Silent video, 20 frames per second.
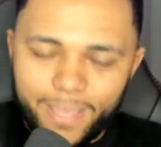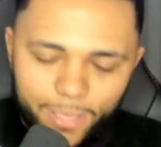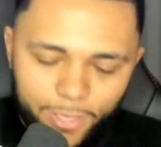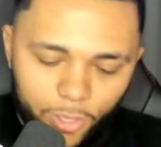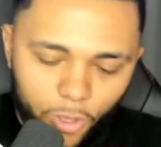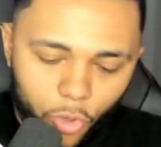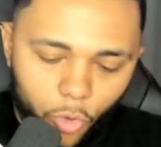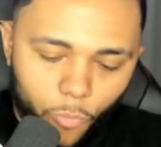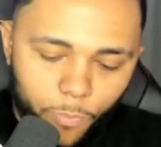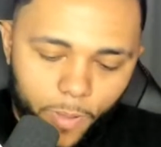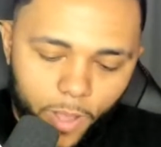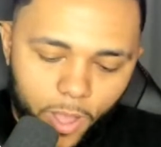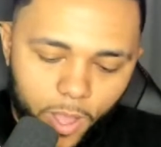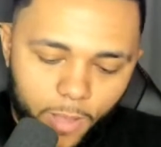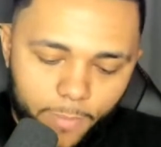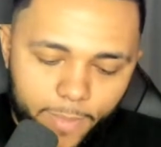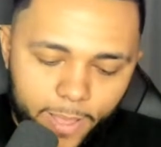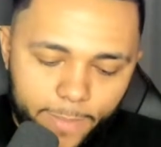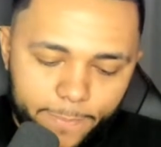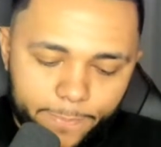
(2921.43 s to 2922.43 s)
Cole
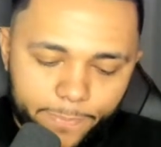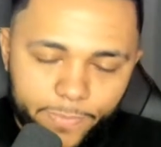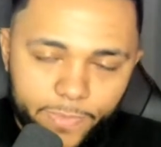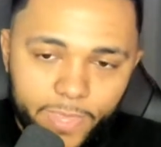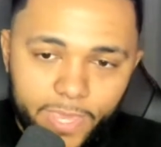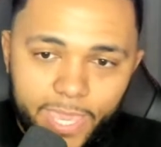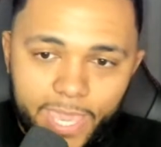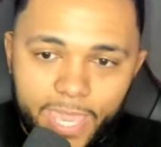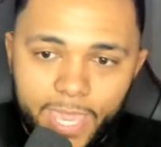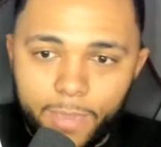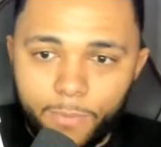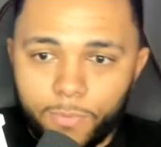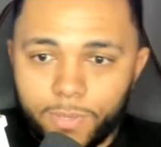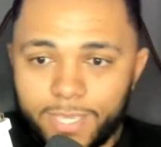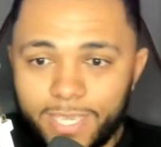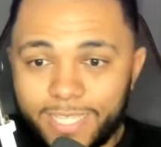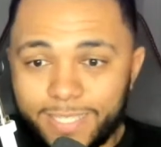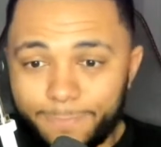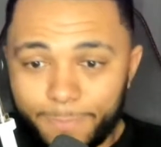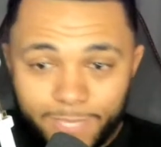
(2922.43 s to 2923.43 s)
Palmer.
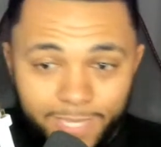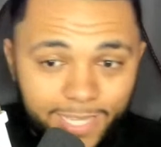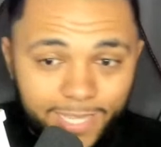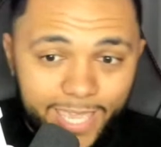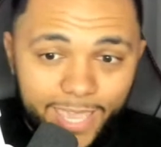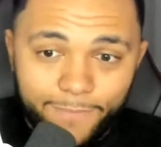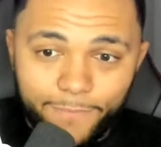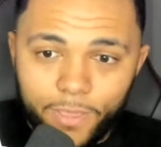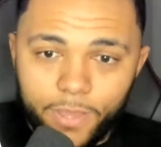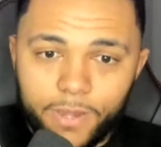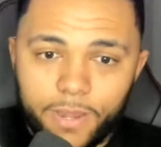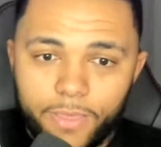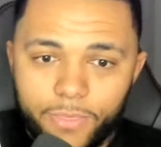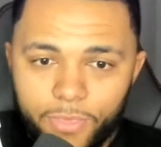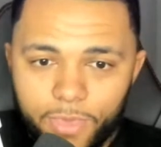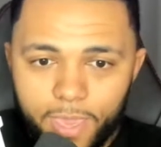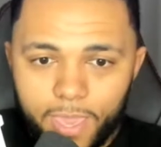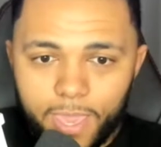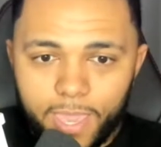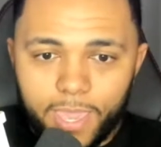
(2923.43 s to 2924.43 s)
It's been given
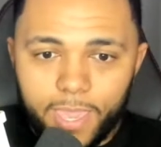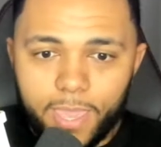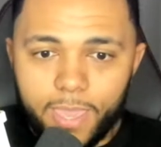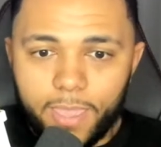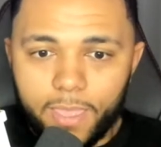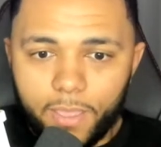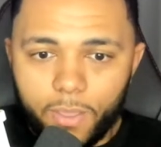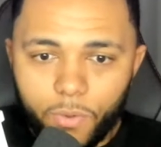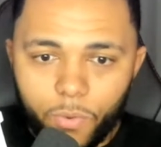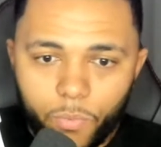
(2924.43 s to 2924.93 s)
the here